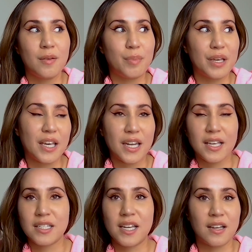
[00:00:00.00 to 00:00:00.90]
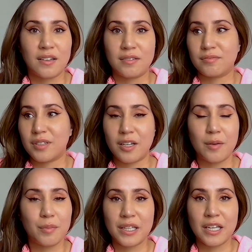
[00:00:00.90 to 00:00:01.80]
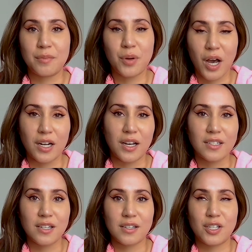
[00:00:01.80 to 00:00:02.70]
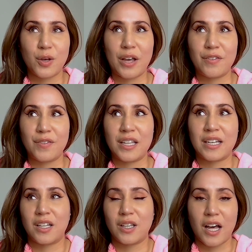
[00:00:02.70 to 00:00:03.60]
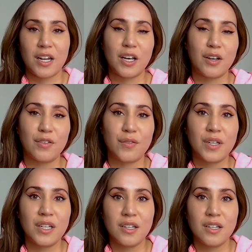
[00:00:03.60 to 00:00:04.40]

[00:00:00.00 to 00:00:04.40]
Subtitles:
beginning to the complete product. So I feel like a lot of